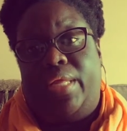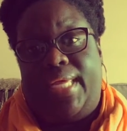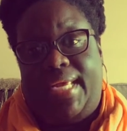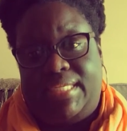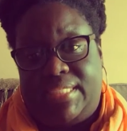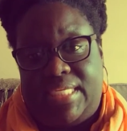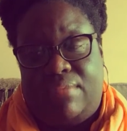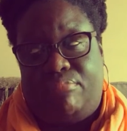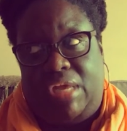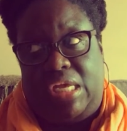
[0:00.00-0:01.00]
he
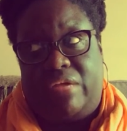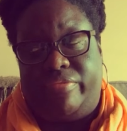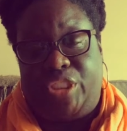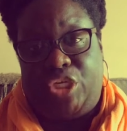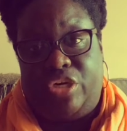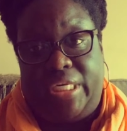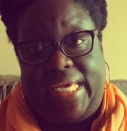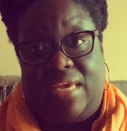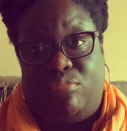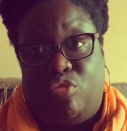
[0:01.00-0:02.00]
sent me a return
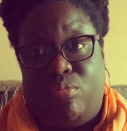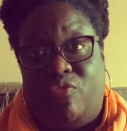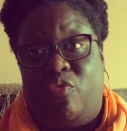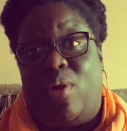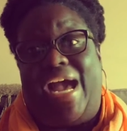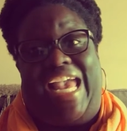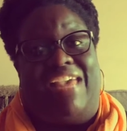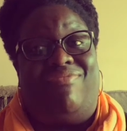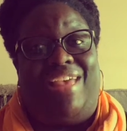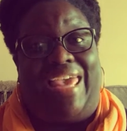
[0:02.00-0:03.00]
label before I
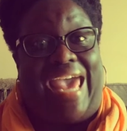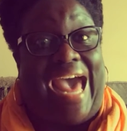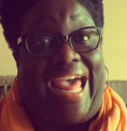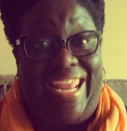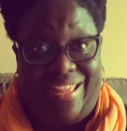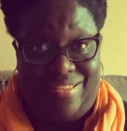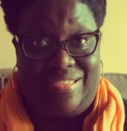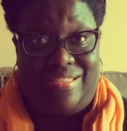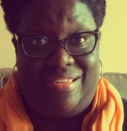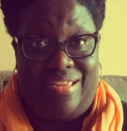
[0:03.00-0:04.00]
even got
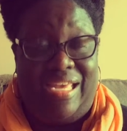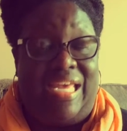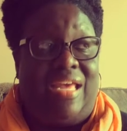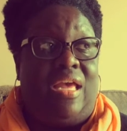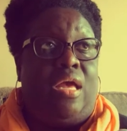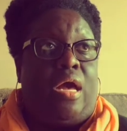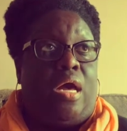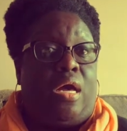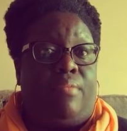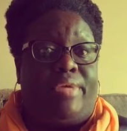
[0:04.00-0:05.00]
it
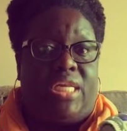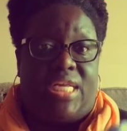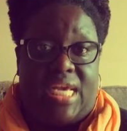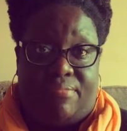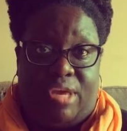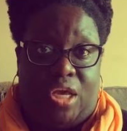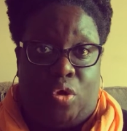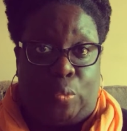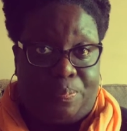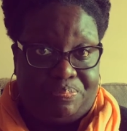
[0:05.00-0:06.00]
in an email.